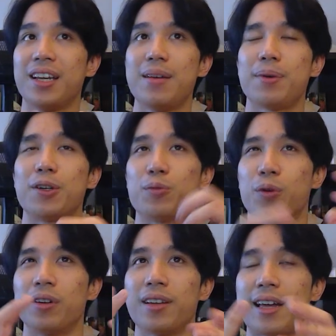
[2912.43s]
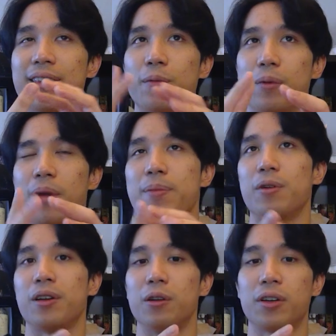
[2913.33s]
because I think we're maybe
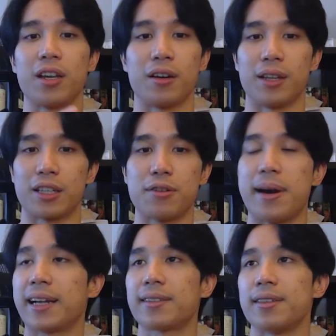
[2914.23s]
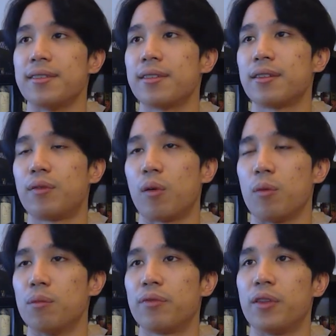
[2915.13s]
only looking on like two axes
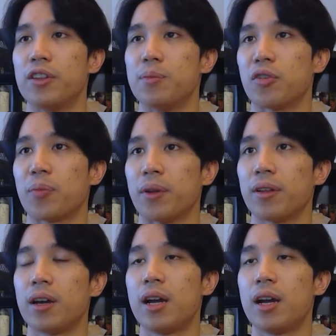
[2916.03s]
for this movement,